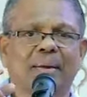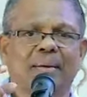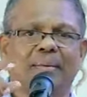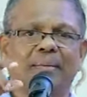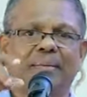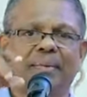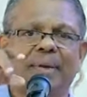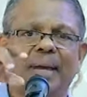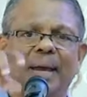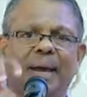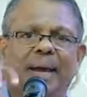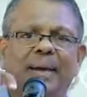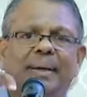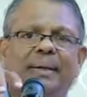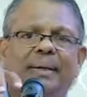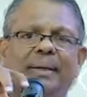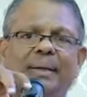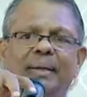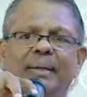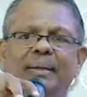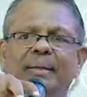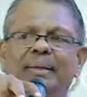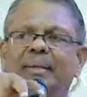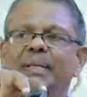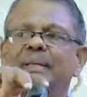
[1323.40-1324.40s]
we had
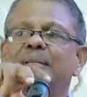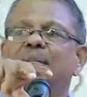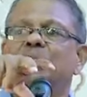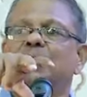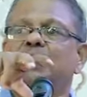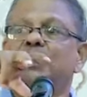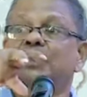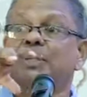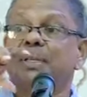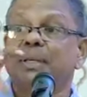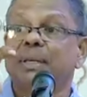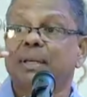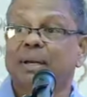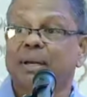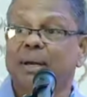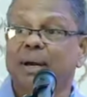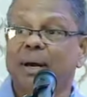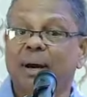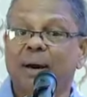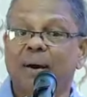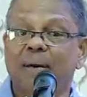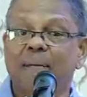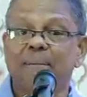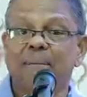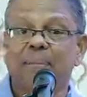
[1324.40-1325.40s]
Tisso
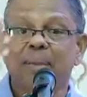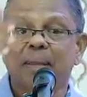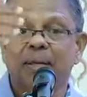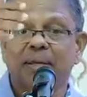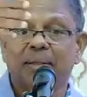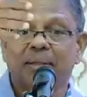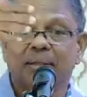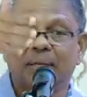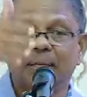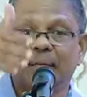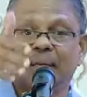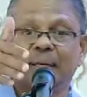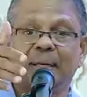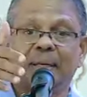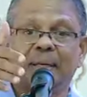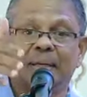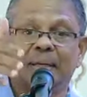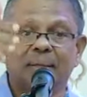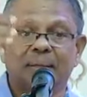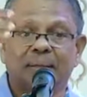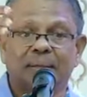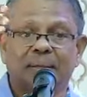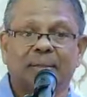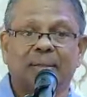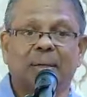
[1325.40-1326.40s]
Sikha, Sila,
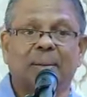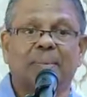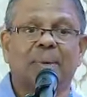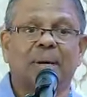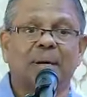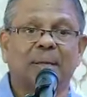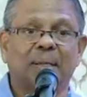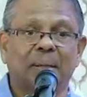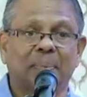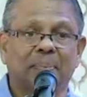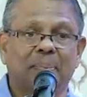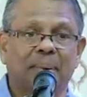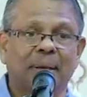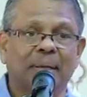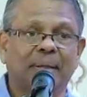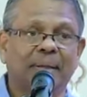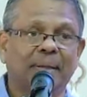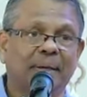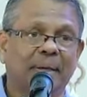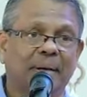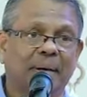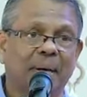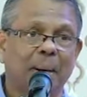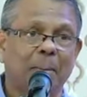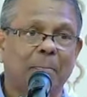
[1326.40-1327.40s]
Samadhi,
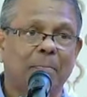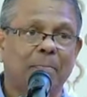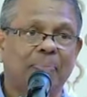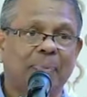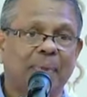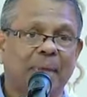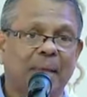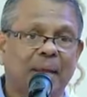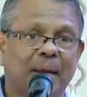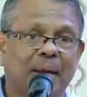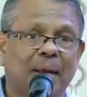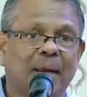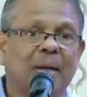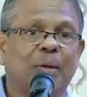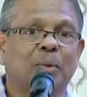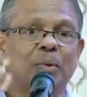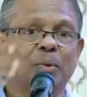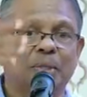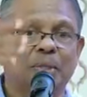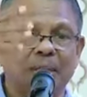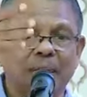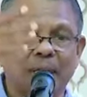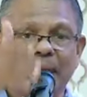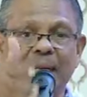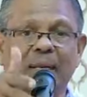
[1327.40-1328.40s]
Panya. Now,
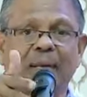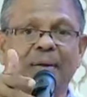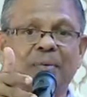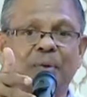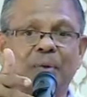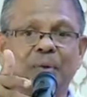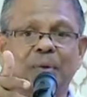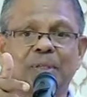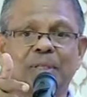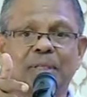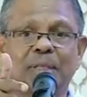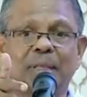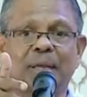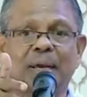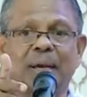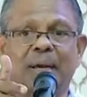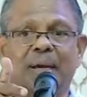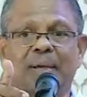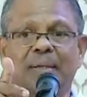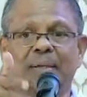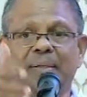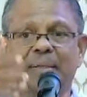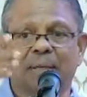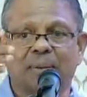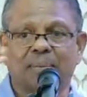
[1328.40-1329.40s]
Sila was
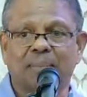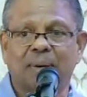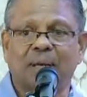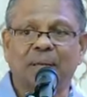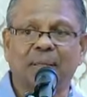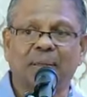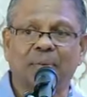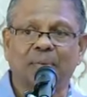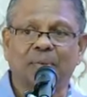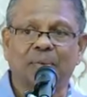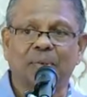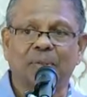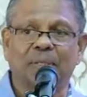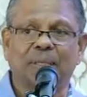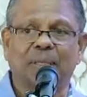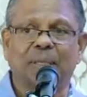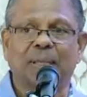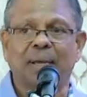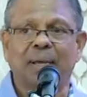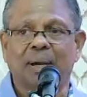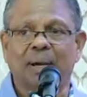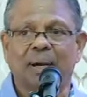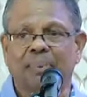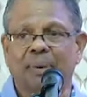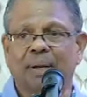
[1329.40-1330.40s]
there, Samadhi was
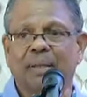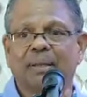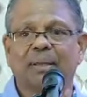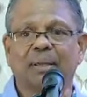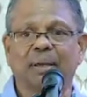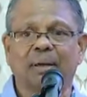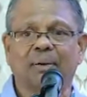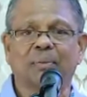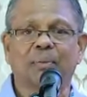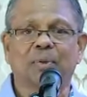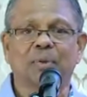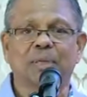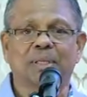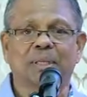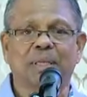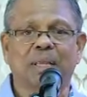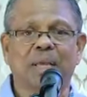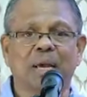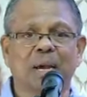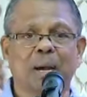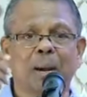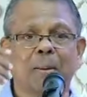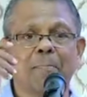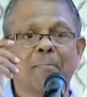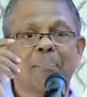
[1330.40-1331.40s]
there, Panya was
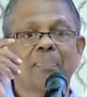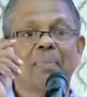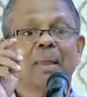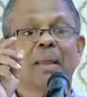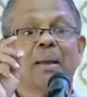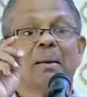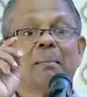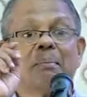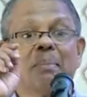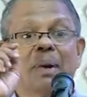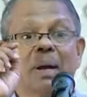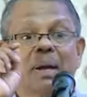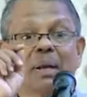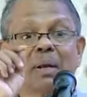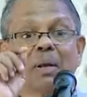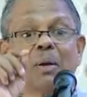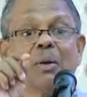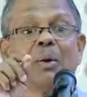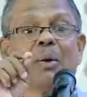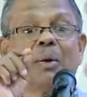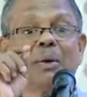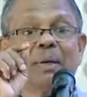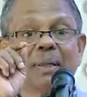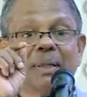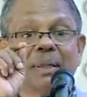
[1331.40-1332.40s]
there, but
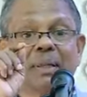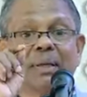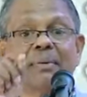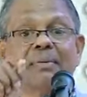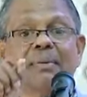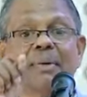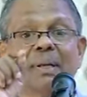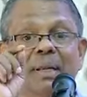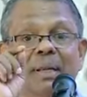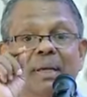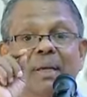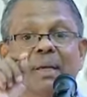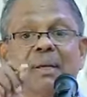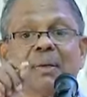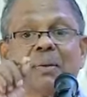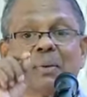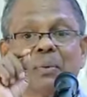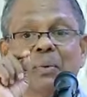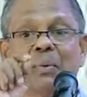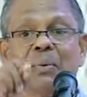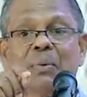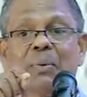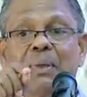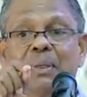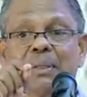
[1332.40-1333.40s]
not the Vinaya
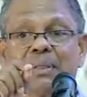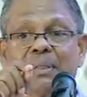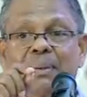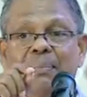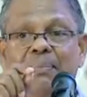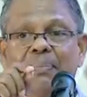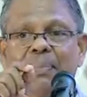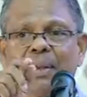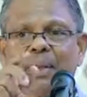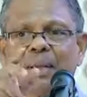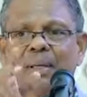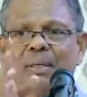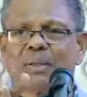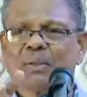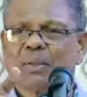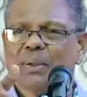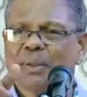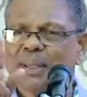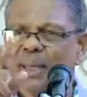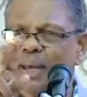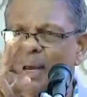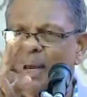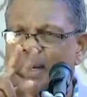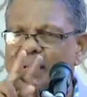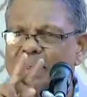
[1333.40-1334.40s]
rules. So
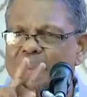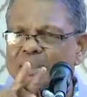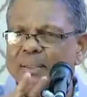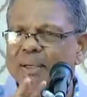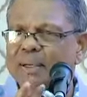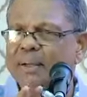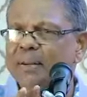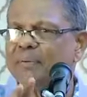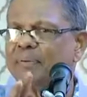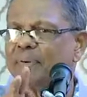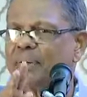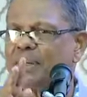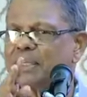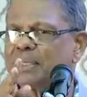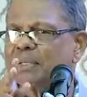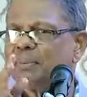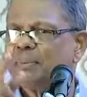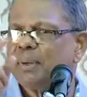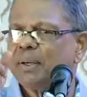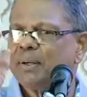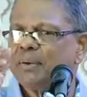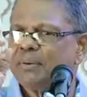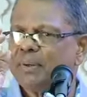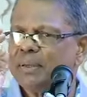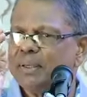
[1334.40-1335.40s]
there is a difference
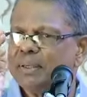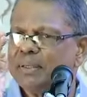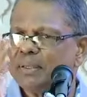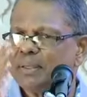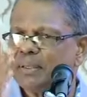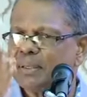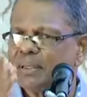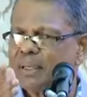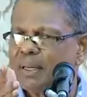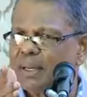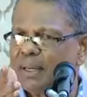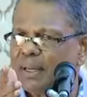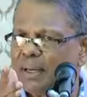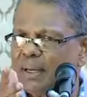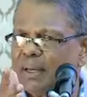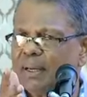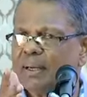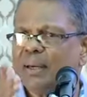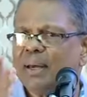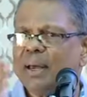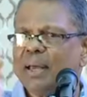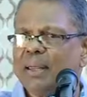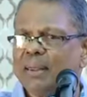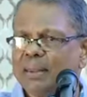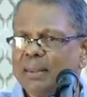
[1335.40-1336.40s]
between Sila
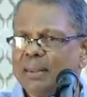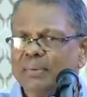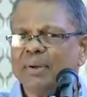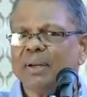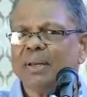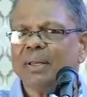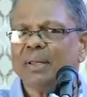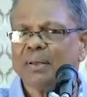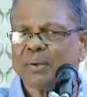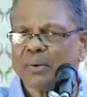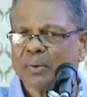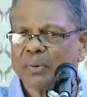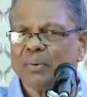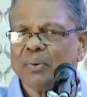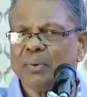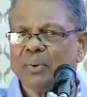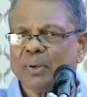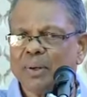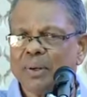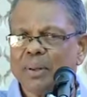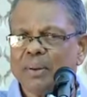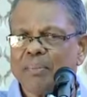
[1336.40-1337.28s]
and the Vinaya rule.